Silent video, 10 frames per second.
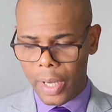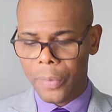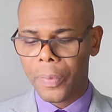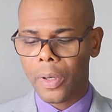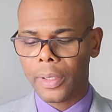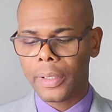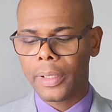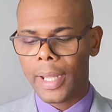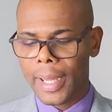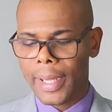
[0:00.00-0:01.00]

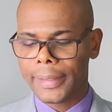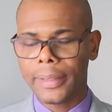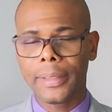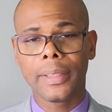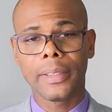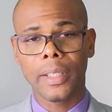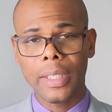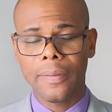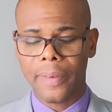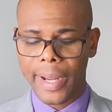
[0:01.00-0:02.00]
Aaron and the
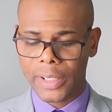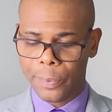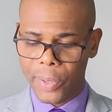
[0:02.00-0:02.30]
Levites.